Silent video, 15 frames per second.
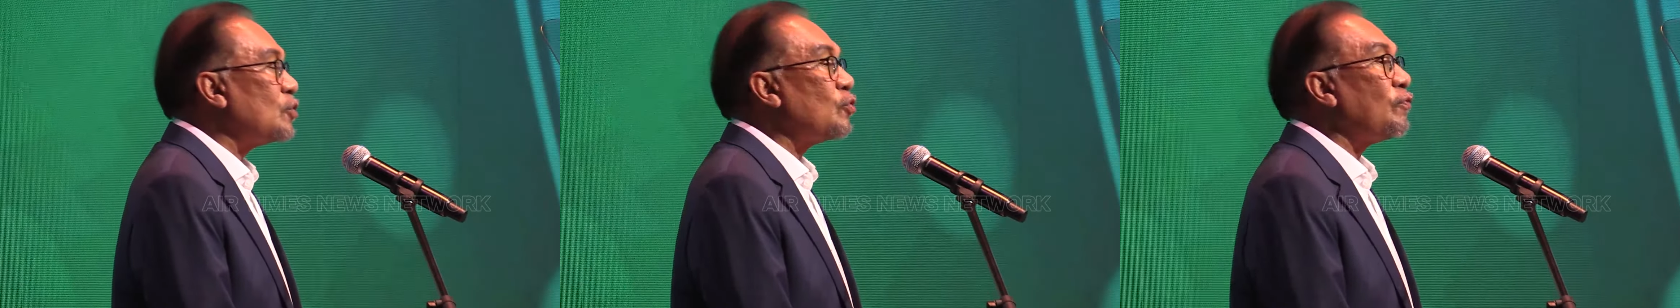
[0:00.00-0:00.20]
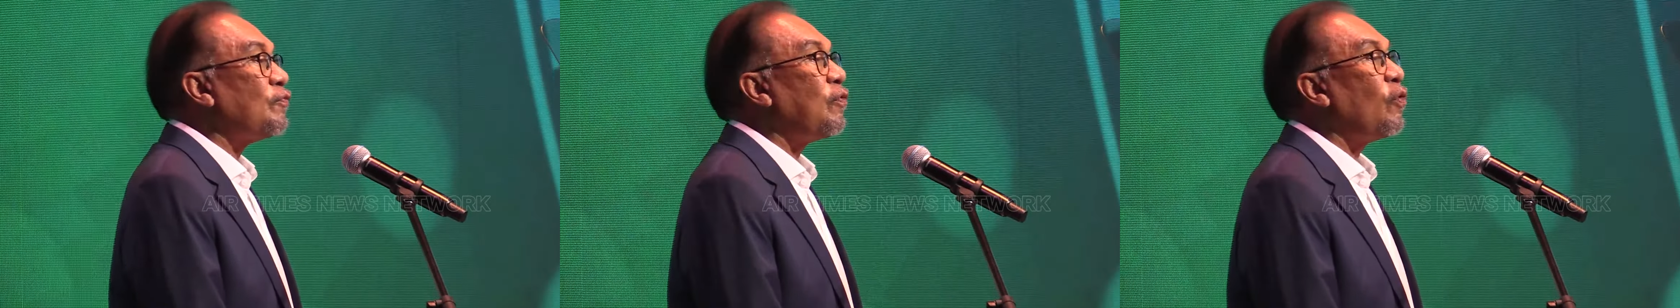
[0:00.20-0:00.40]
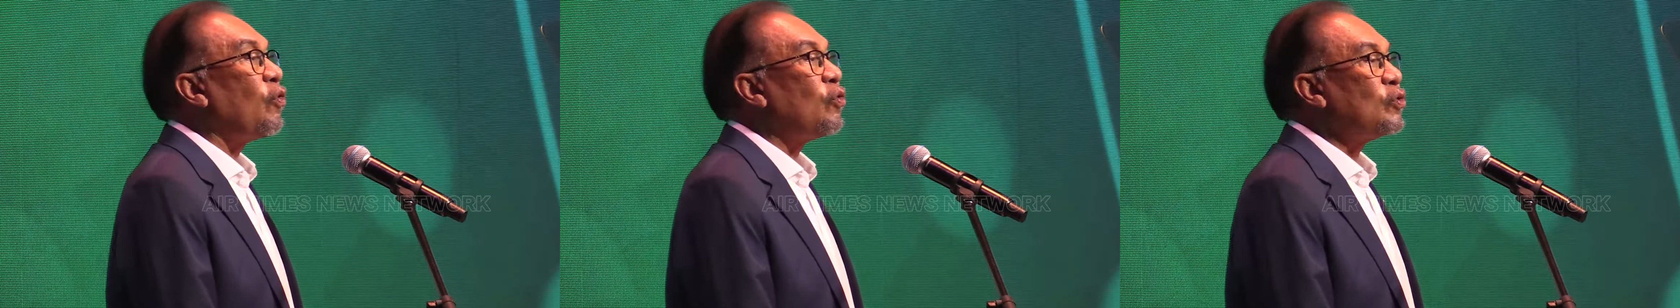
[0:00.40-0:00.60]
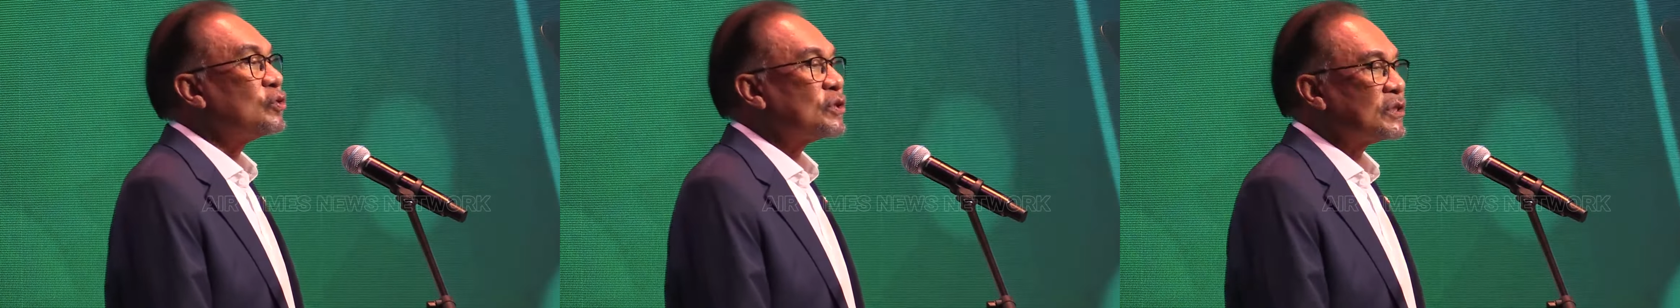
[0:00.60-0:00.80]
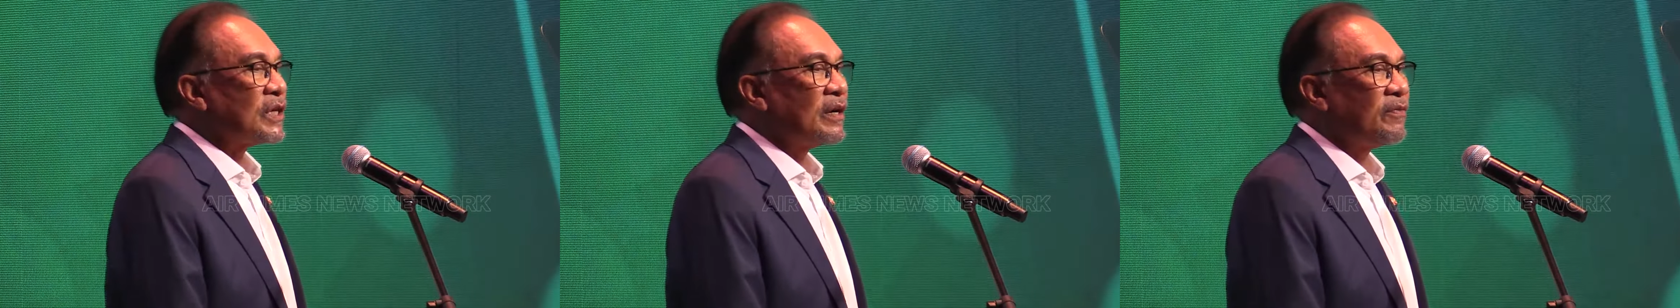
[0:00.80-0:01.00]
and to
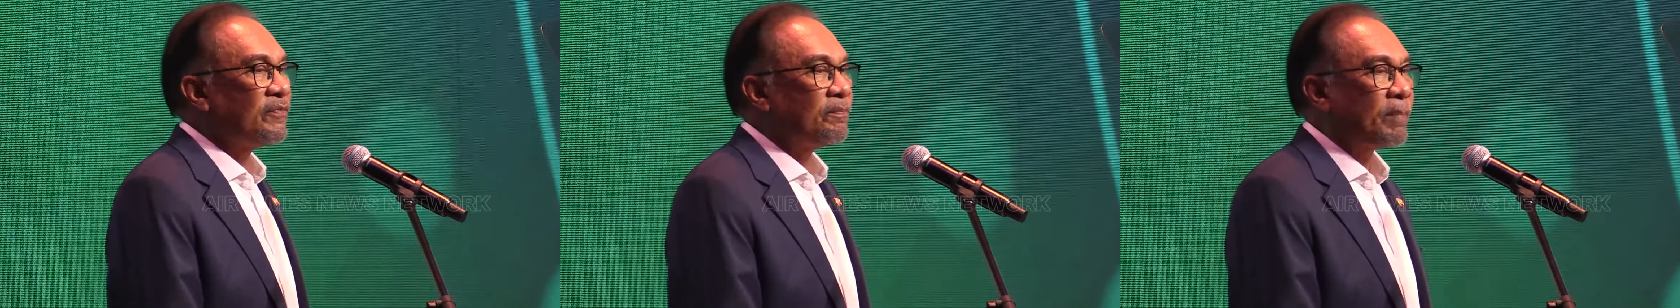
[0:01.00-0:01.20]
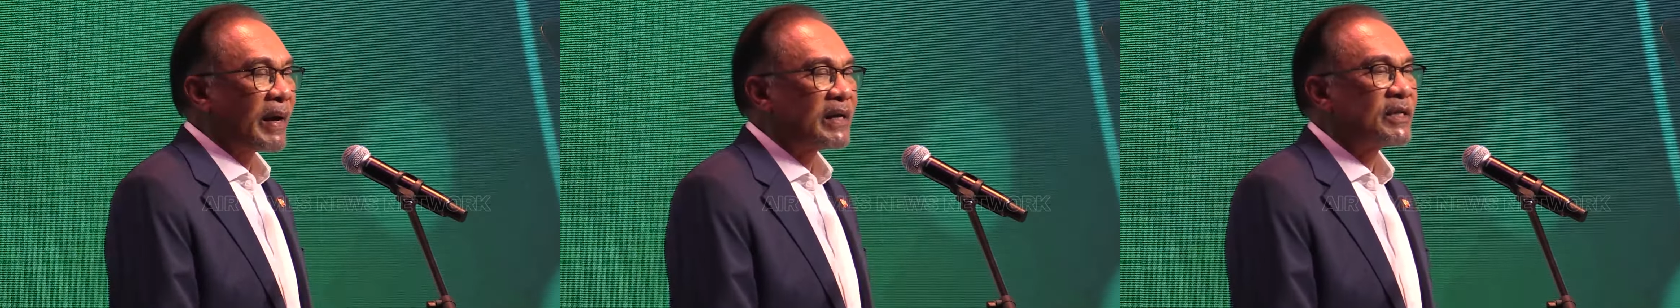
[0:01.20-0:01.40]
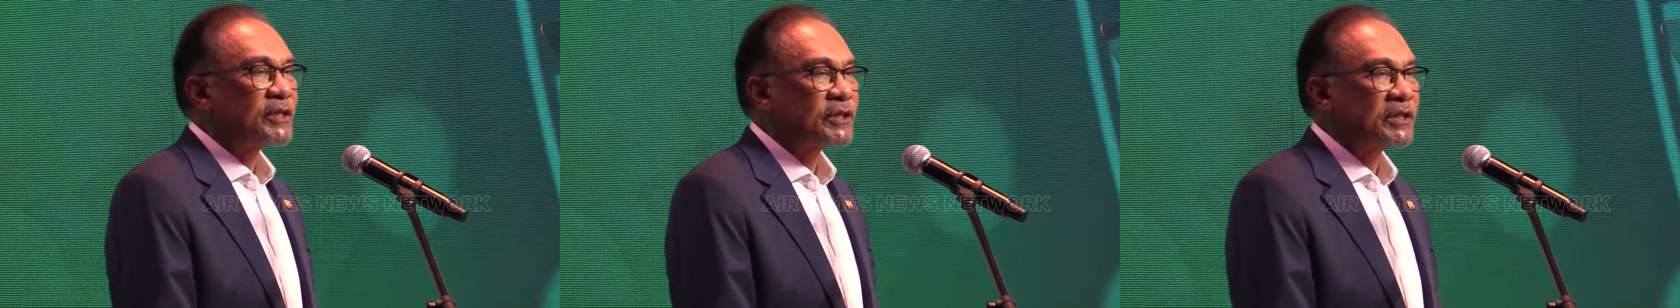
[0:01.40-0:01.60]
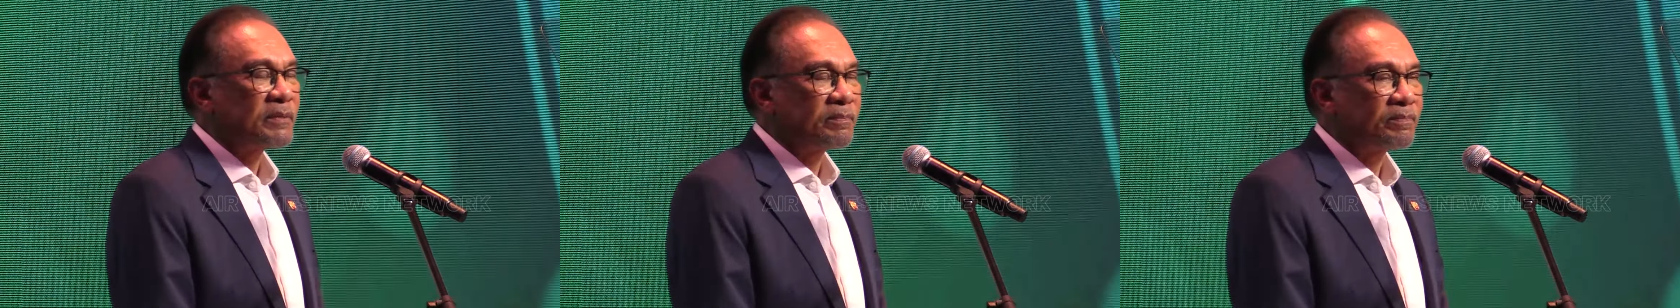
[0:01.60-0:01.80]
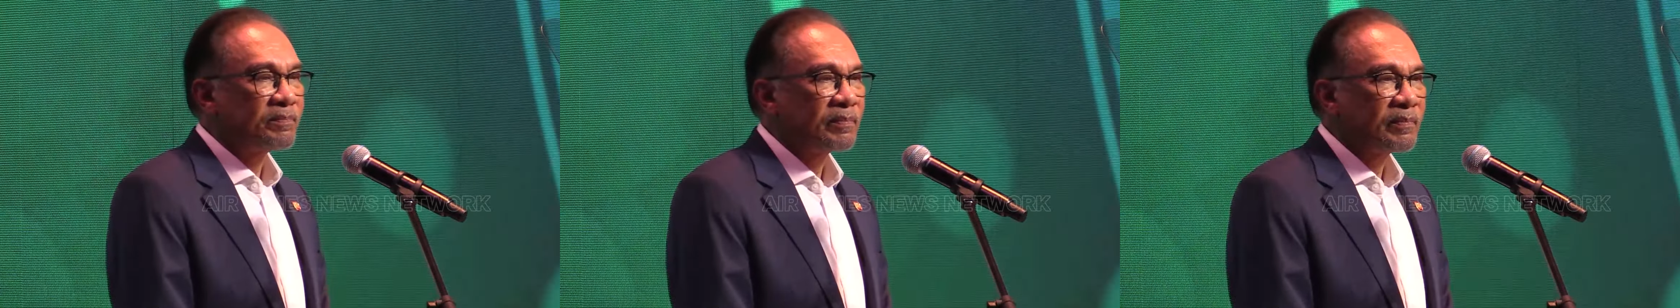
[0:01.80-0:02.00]
forge partnership.